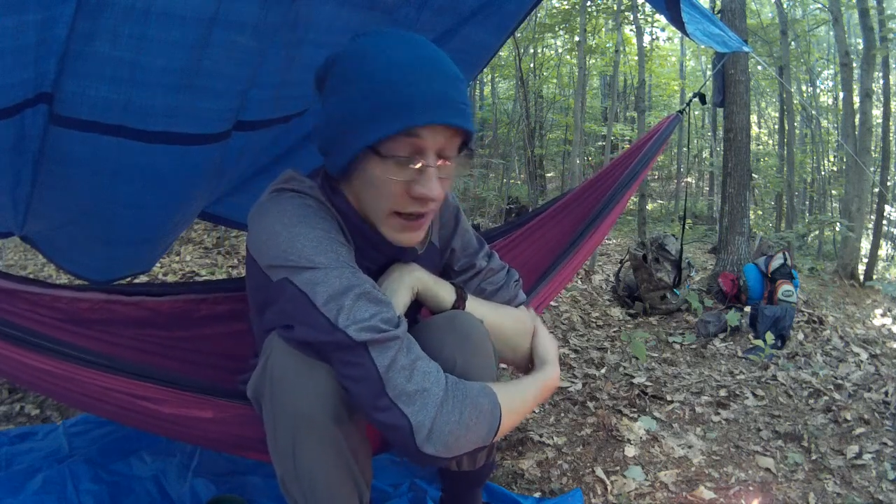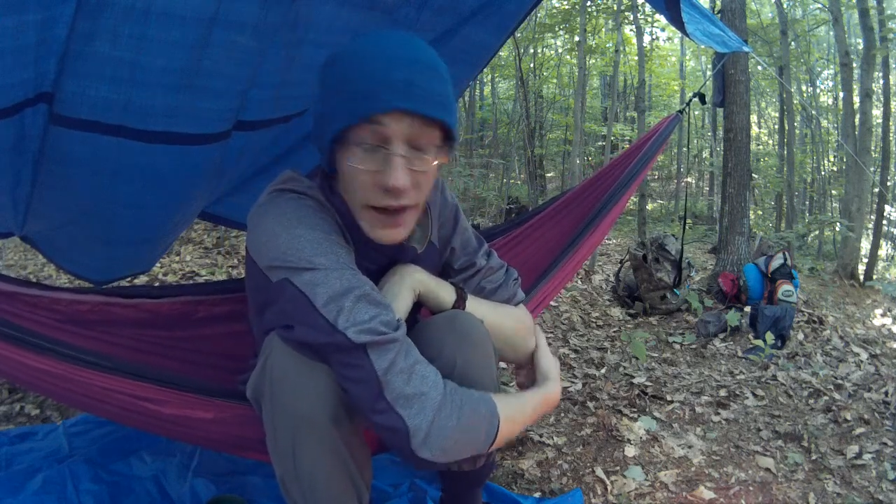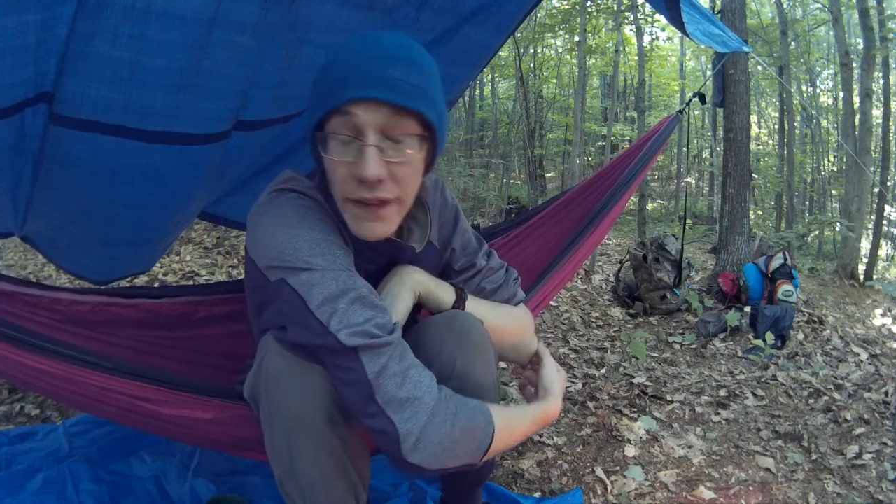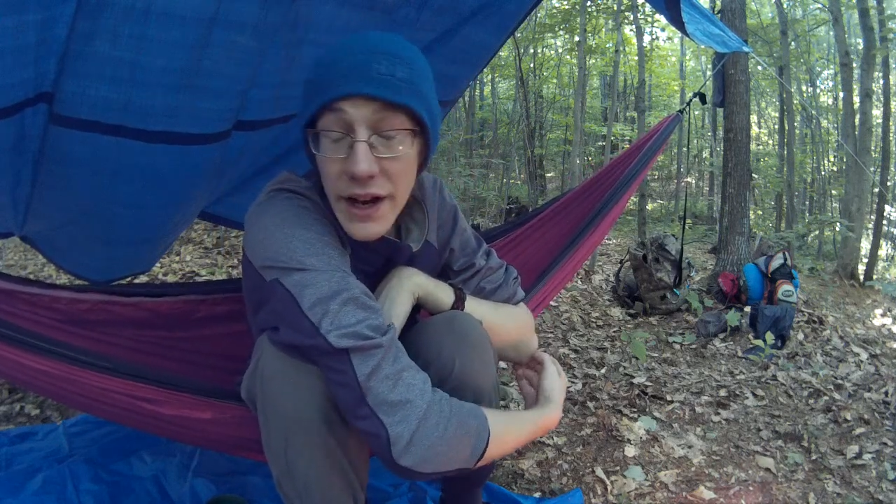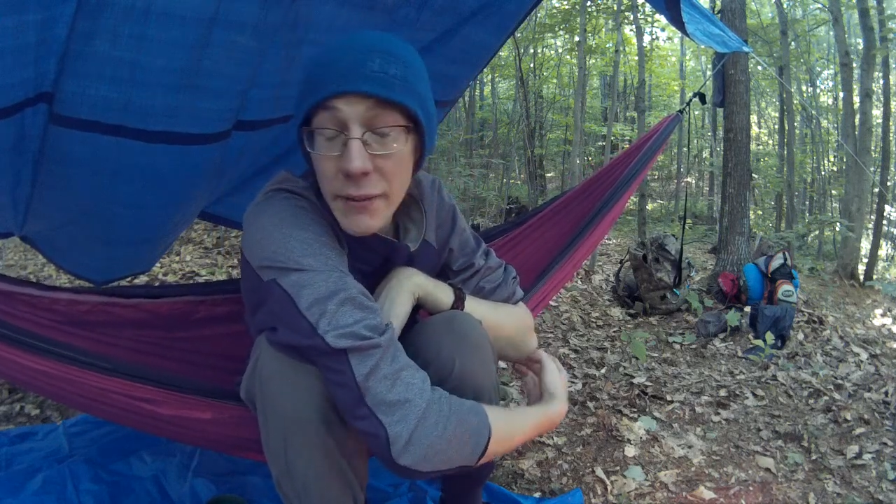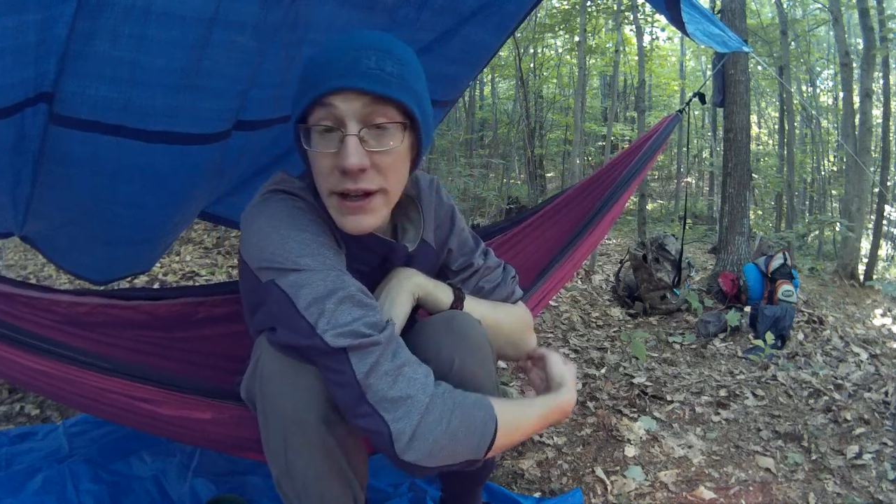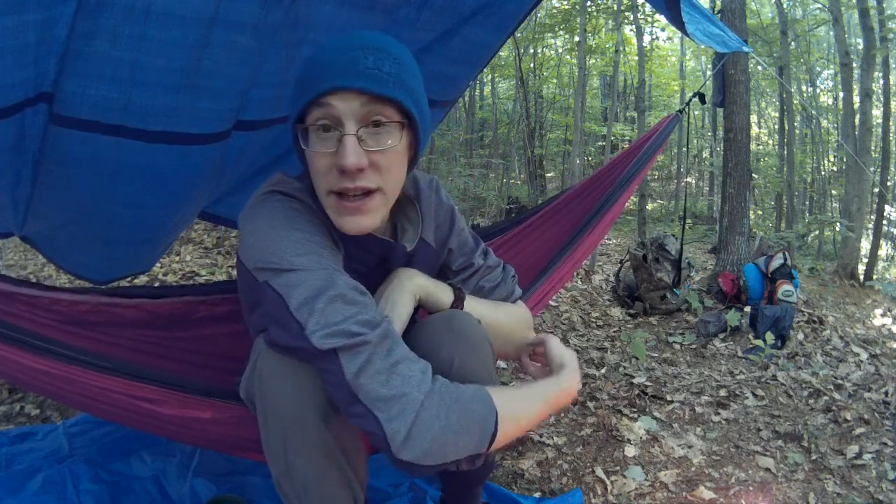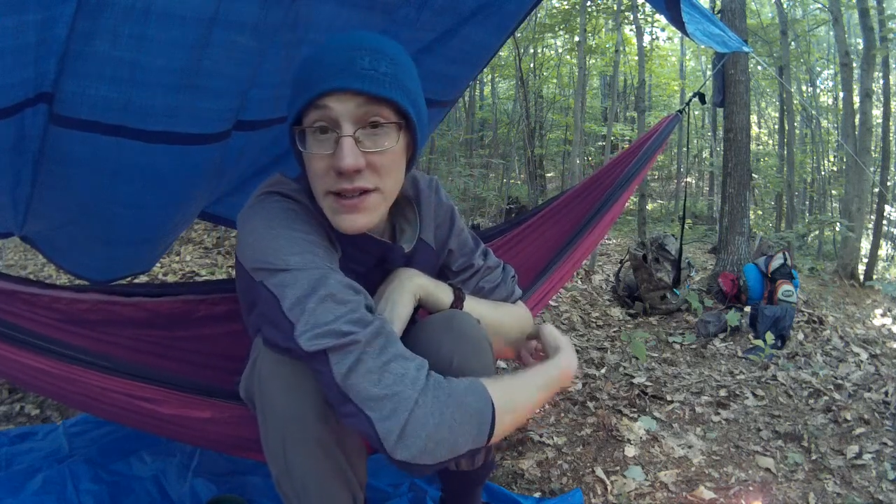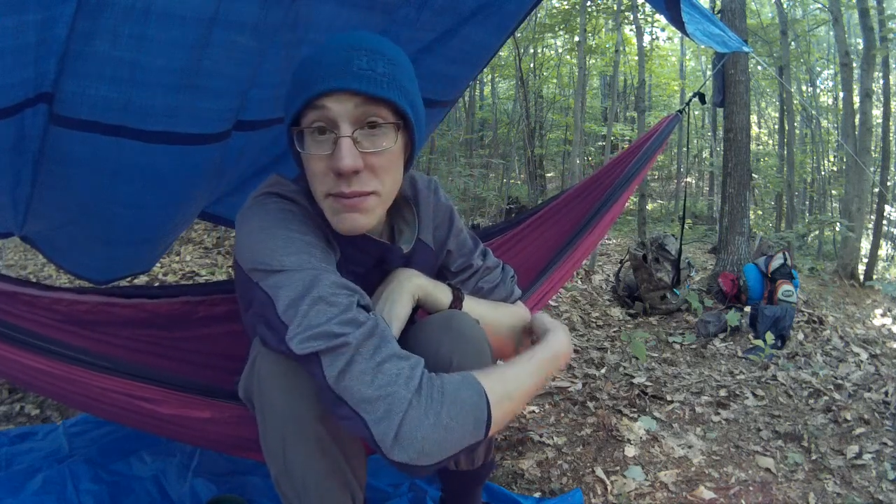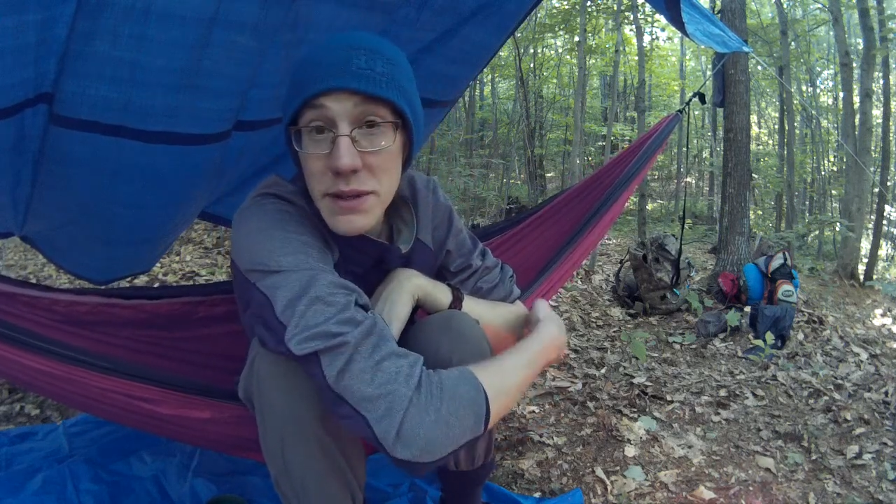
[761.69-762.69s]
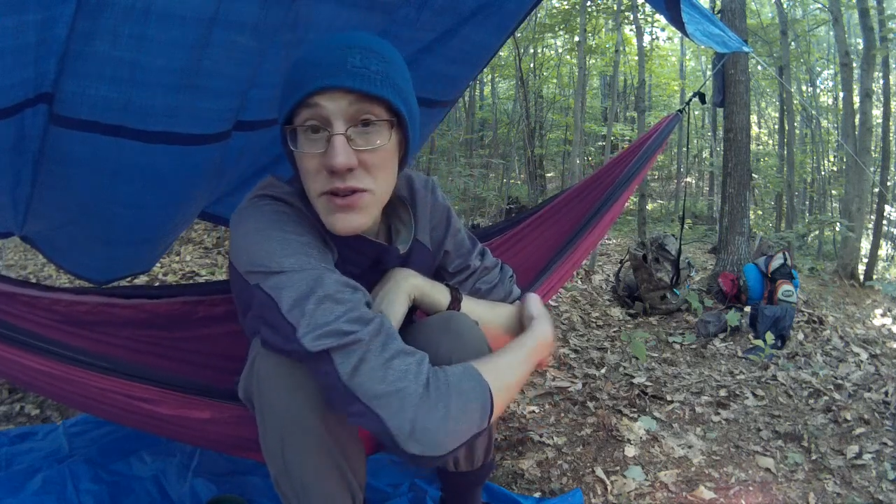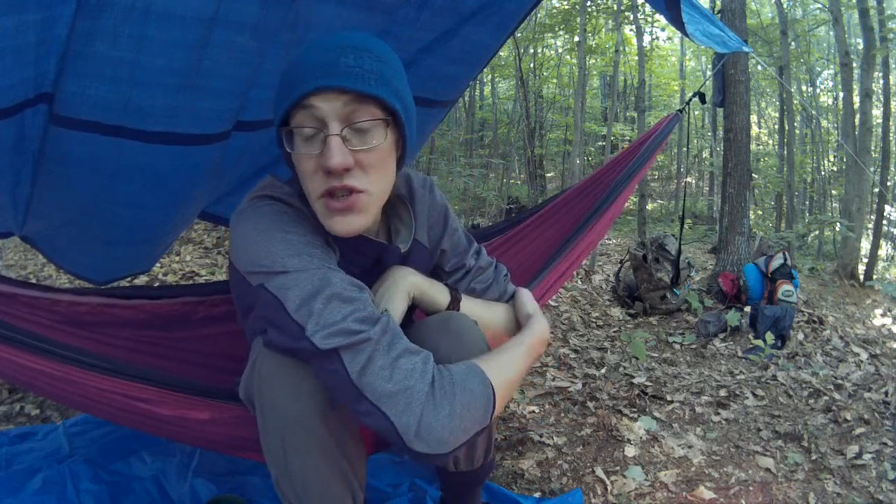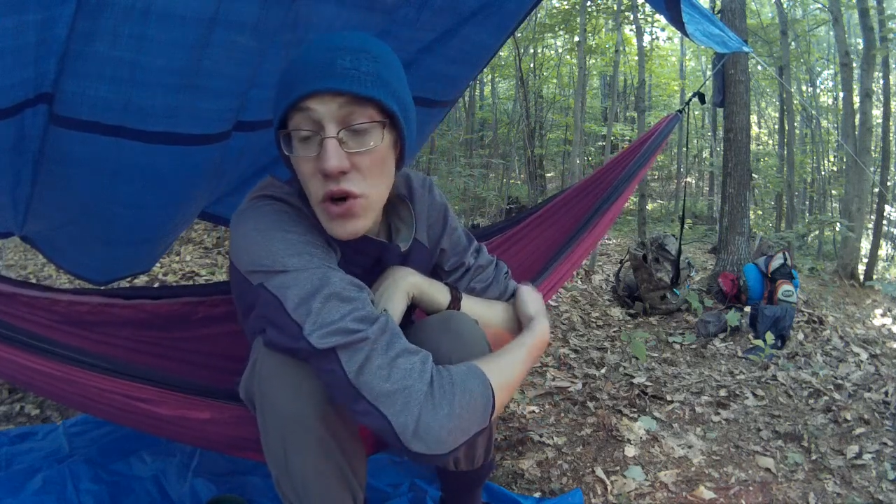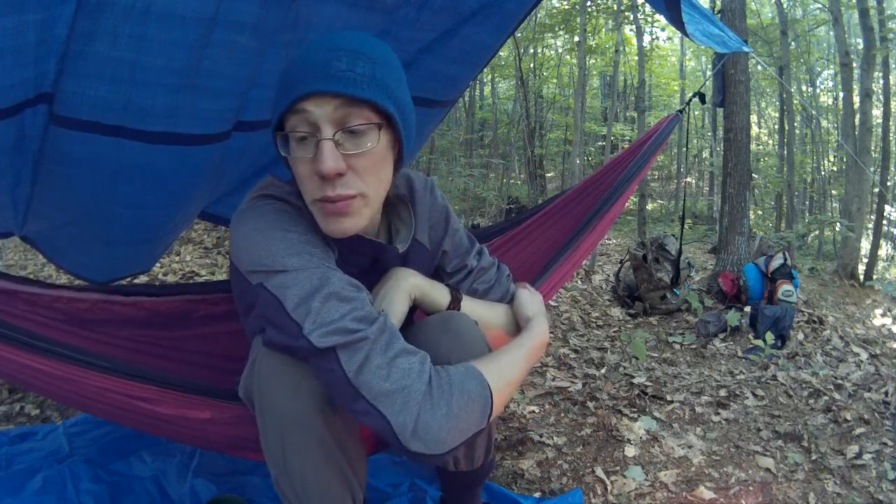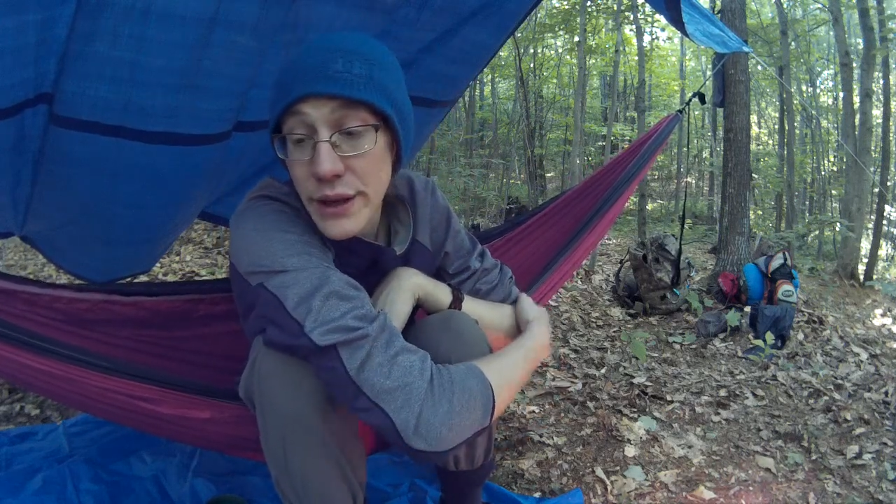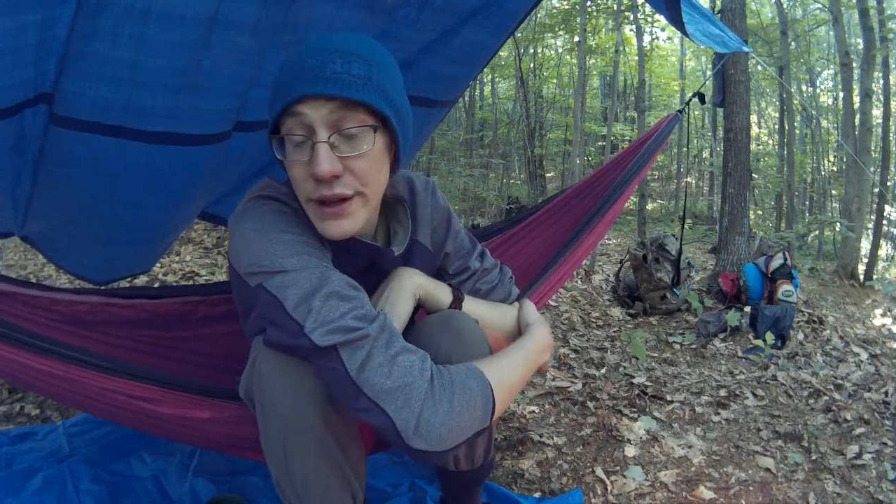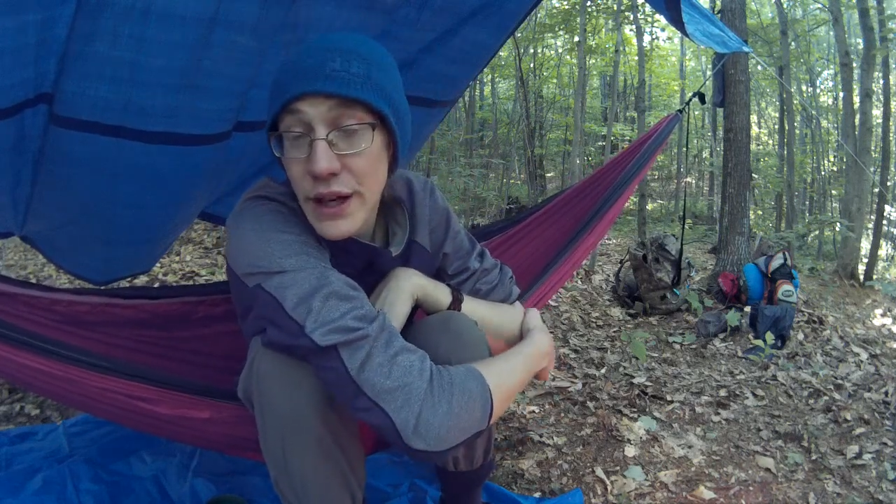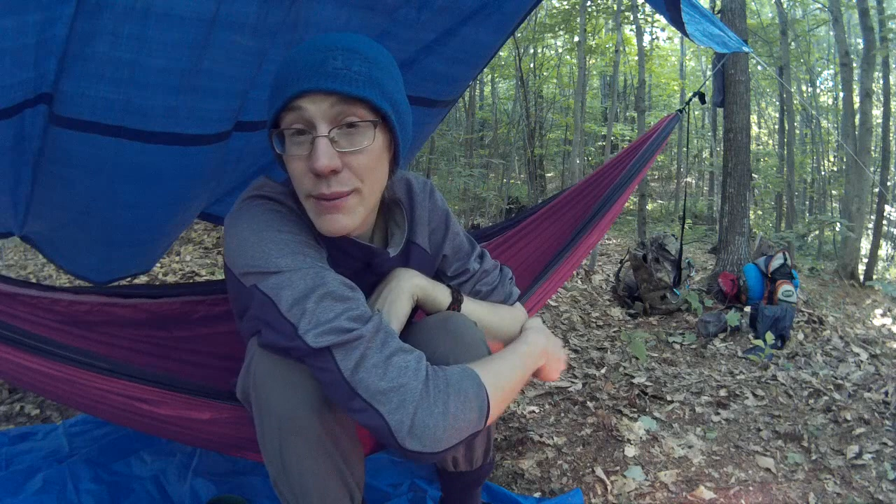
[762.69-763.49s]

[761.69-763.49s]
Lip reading: And then I'm going to get the beers open.